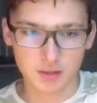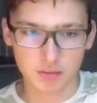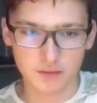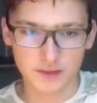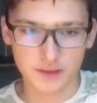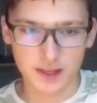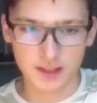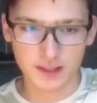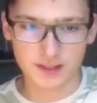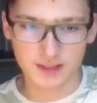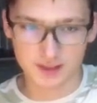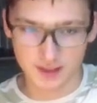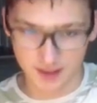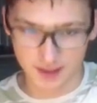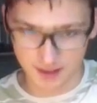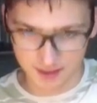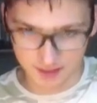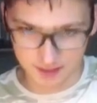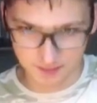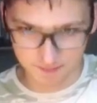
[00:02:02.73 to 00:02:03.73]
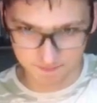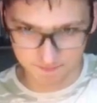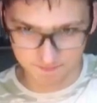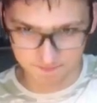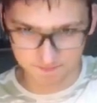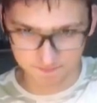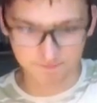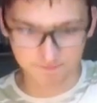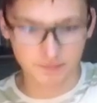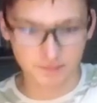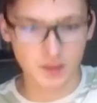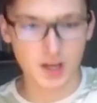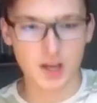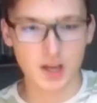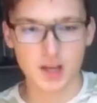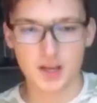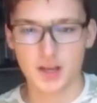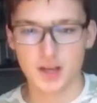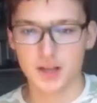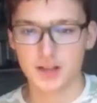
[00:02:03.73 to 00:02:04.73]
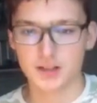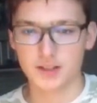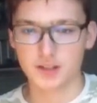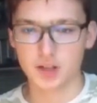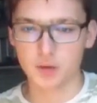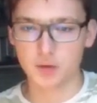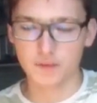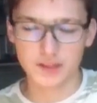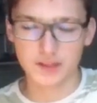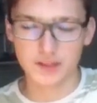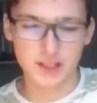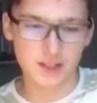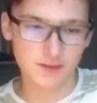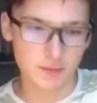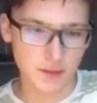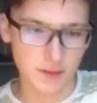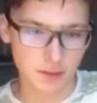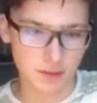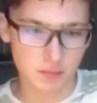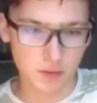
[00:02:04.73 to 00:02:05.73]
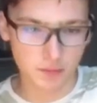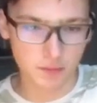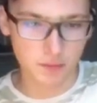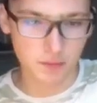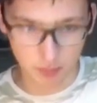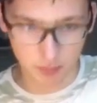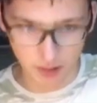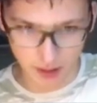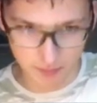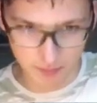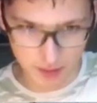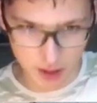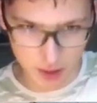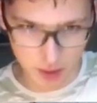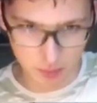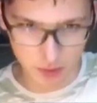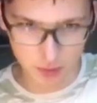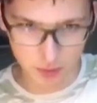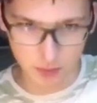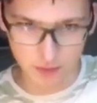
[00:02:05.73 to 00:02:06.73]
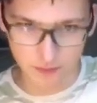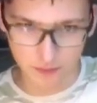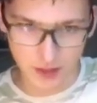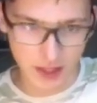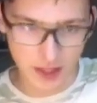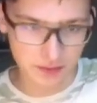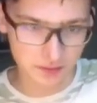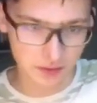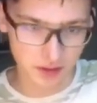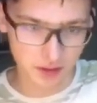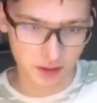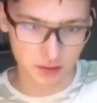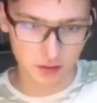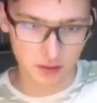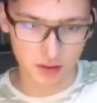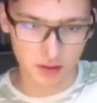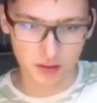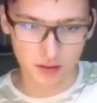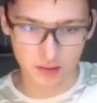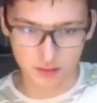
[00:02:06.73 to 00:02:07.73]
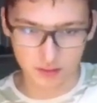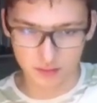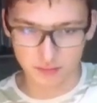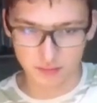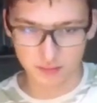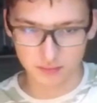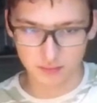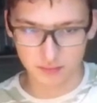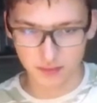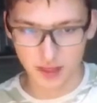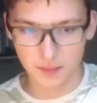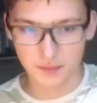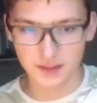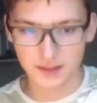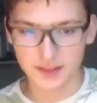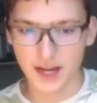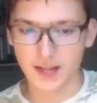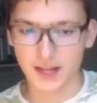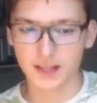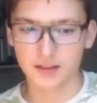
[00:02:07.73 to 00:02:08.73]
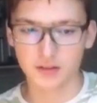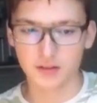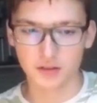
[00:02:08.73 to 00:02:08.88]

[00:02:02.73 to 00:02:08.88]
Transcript: knight c six. So this is the main move. You play bishop to b five, you ignore him attacking your